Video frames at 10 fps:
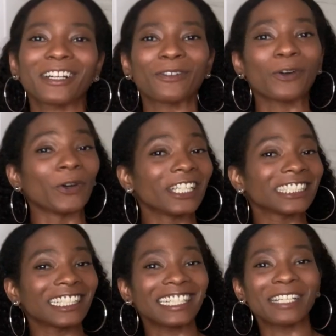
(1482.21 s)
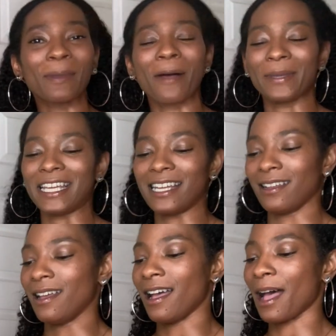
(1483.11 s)
of course, you can email me
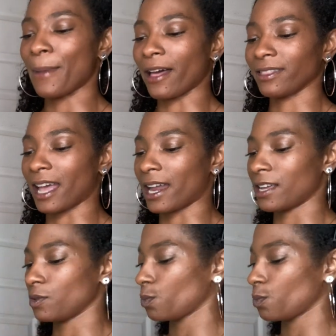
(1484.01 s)
about that as